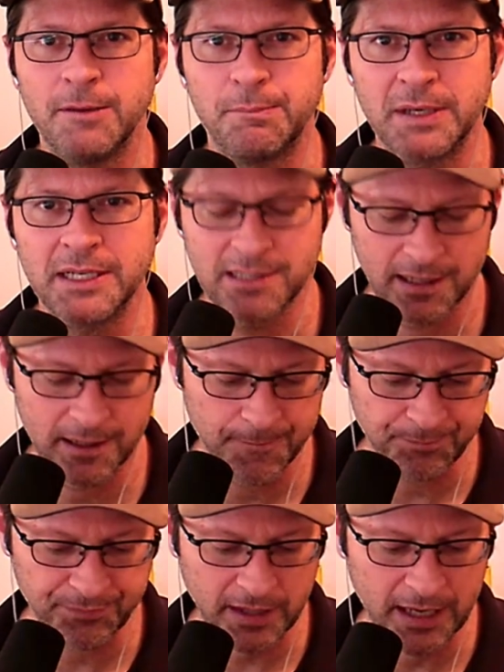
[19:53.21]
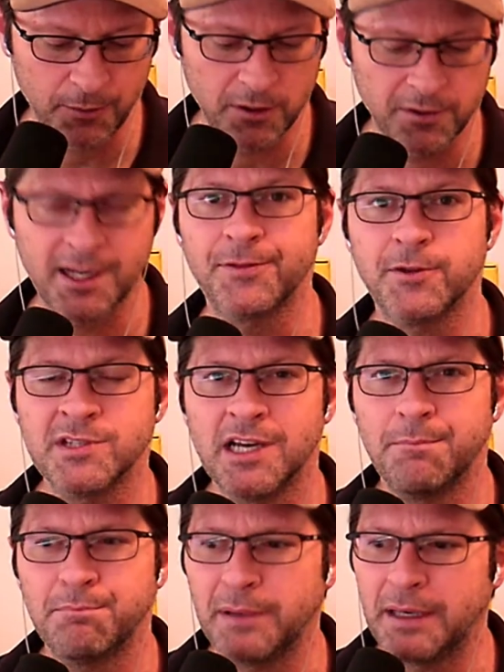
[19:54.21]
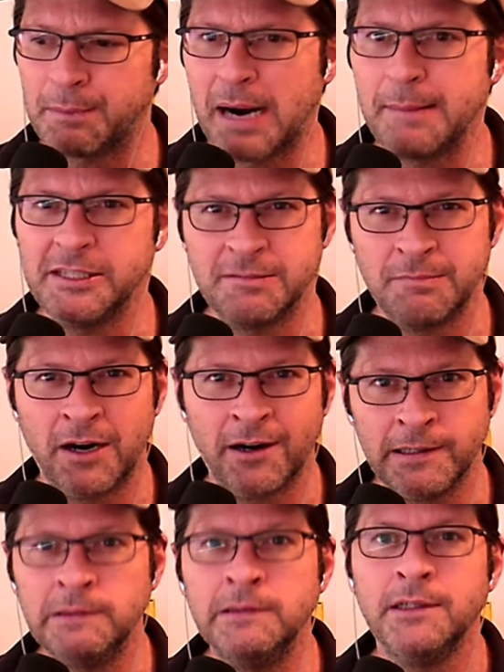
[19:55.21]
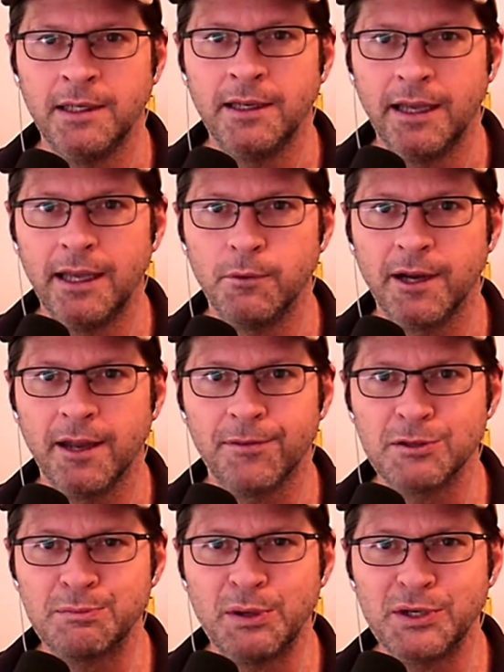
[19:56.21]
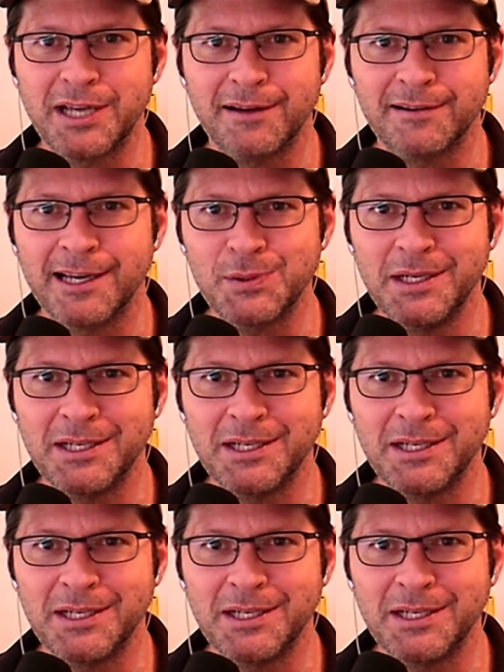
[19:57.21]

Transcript: but I will cut those up probably tomorrow, and we'll get those pushed out next week.